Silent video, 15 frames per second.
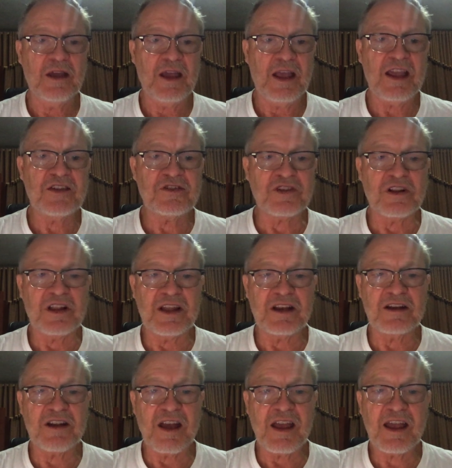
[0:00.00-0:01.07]
Hazel
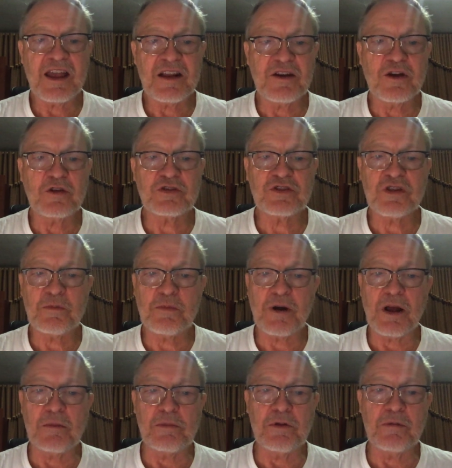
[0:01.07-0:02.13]
had diagnosed the
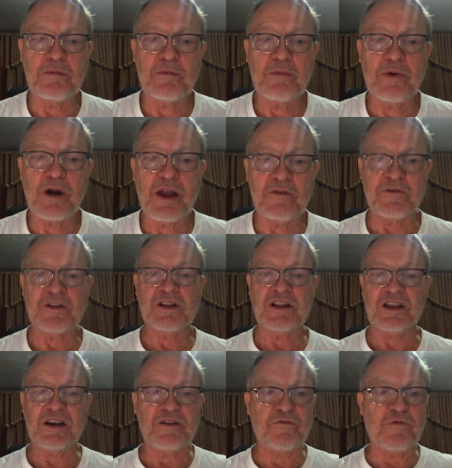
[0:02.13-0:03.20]
problem
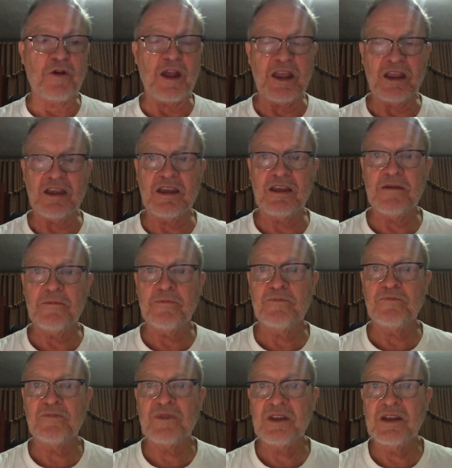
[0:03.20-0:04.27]
privately to Frank.
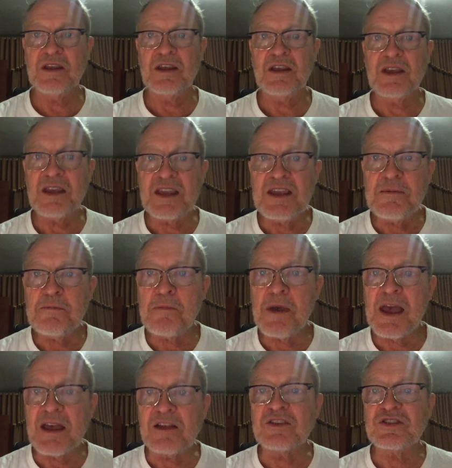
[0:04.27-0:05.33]
"He
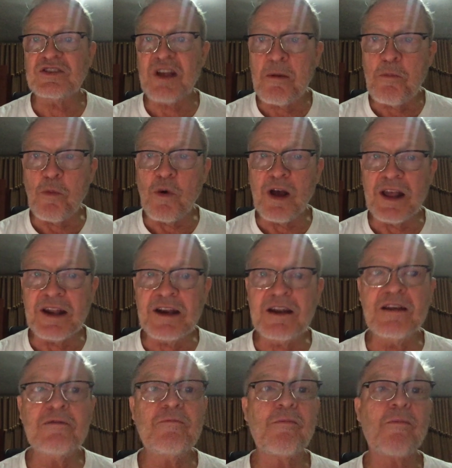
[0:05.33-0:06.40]
met someone."
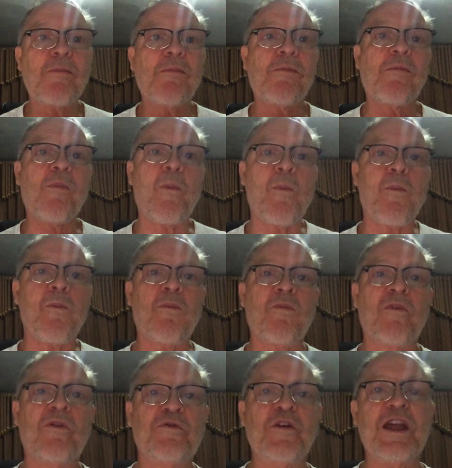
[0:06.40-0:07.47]

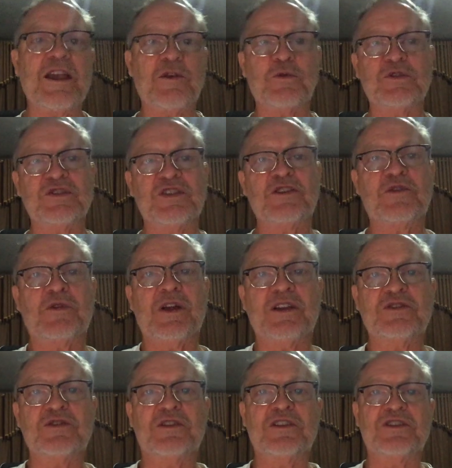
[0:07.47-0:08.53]
Frank was
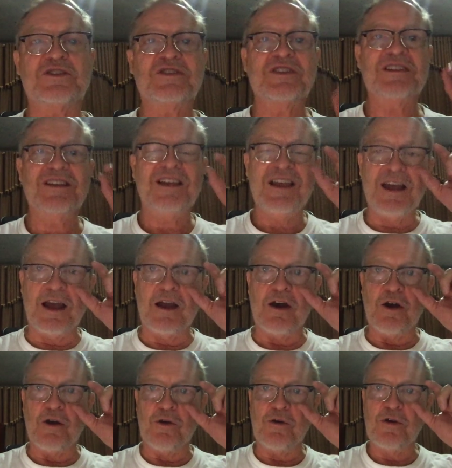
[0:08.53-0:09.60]
incredulous.
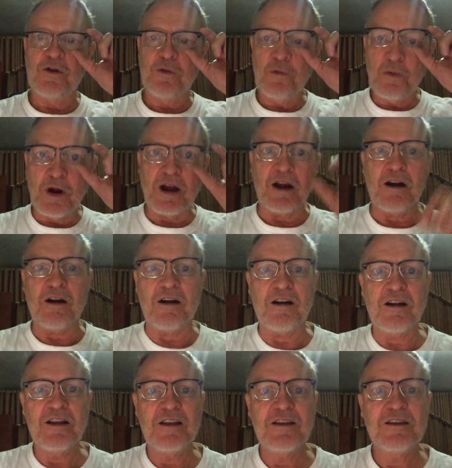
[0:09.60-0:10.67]
"How? Where?
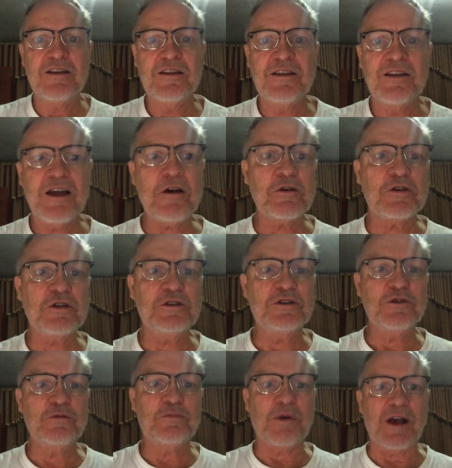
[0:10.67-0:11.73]
How could
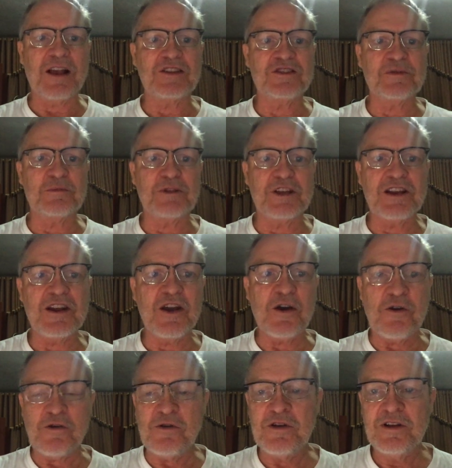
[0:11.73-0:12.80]
you possibly
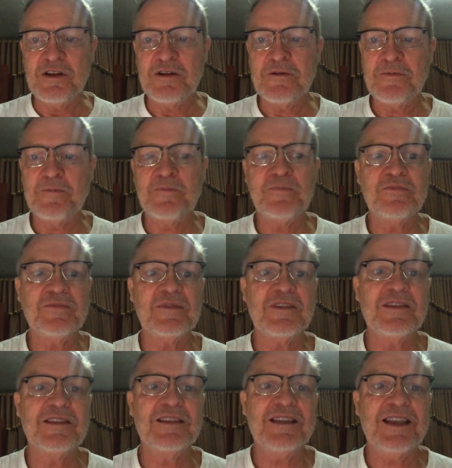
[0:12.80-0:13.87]
know?"
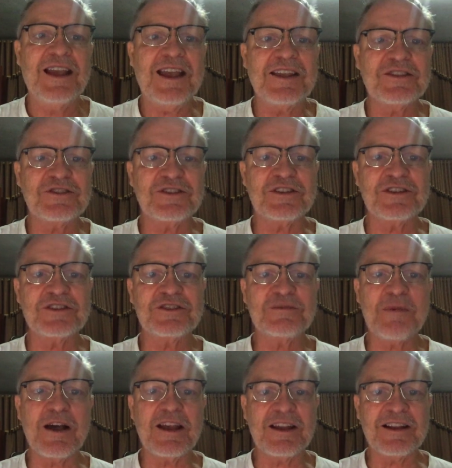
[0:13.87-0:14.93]
Hazel
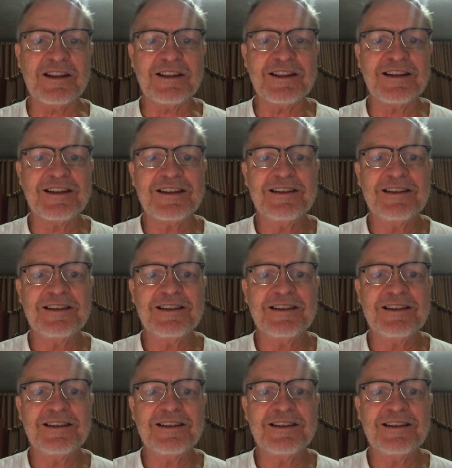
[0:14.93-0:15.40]
smiled.